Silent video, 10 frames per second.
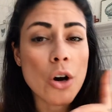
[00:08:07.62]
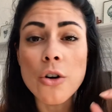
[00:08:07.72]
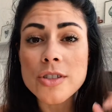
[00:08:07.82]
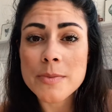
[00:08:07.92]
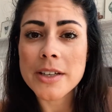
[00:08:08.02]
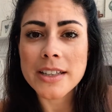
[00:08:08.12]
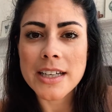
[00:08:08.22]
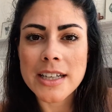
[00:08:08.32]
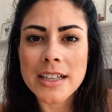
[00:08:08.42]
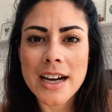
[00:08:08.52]

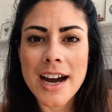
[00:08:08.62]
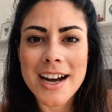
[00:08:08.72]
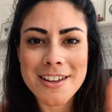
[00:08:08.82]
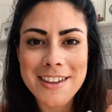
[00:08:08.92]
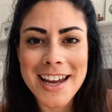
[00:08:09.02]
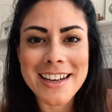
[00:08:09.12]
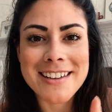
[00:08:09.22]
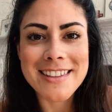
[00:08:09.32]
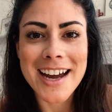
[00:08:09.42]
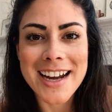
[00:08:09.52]
Ultimately, I
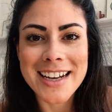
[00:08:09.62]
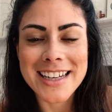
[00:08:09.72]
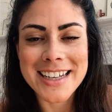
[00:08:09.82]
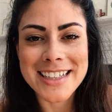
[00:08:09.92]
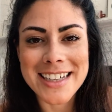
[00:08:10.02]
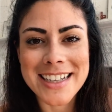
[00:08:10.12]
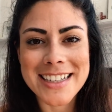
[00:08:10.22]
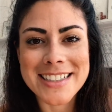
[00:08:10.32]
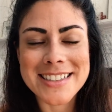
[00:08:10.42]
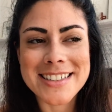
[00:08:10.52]
think that it
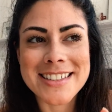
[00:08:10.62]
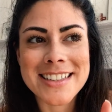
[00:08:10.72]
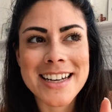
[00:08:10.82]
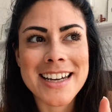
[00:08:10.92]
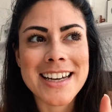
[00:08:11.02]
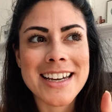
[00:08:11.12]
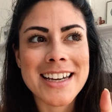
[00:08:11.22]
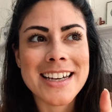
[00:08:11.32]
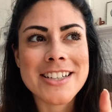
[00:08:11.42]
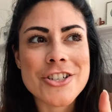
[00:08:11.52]
is
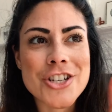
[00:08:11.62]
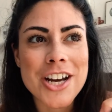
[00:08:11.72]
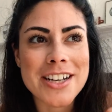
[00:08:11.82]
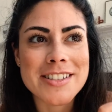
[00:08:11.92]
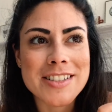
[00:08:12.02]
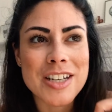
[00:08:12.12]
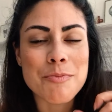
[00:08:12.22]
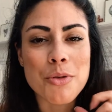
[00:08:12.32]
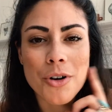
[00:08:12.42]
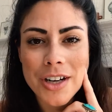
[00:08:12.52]
just
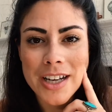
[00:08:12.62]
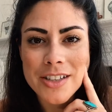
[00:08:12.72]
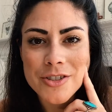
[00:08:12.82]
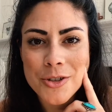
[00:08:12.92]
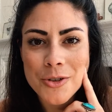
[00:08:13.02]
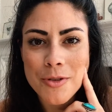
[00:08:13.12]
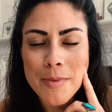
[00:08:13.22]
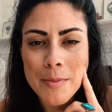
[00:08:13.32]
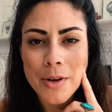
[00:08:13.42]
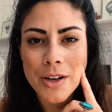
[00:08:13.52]
important to
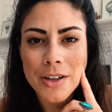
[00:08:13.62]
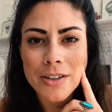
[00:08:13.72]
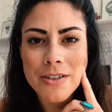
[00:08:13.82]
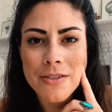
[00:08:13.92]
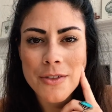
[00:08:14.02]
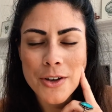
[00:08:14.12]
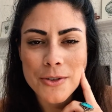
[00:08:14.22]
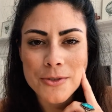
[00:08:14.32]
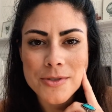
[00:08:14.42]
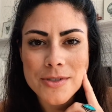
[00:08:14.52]
remember
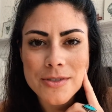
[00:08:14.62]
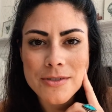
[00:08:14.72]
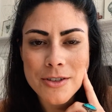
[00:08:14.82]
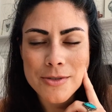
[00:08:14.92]
those